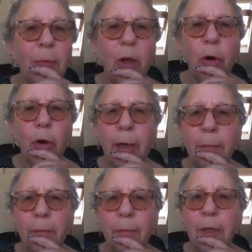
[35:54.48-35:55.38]
All right.
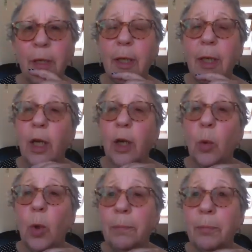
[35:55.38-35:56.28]

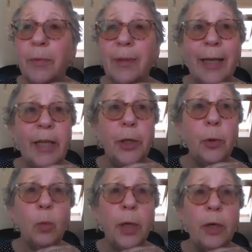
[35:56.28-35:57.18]
Well, thank you,
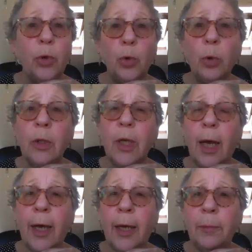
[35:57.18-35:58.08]
one and all.
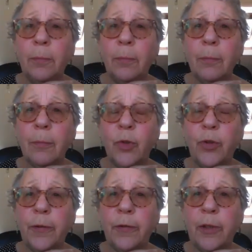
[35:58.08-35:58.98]

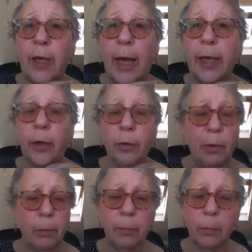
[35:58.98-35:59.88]
Just to echo
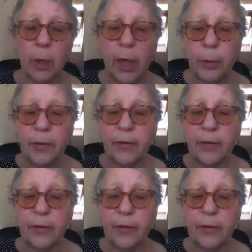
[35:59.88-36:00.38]
Chloe's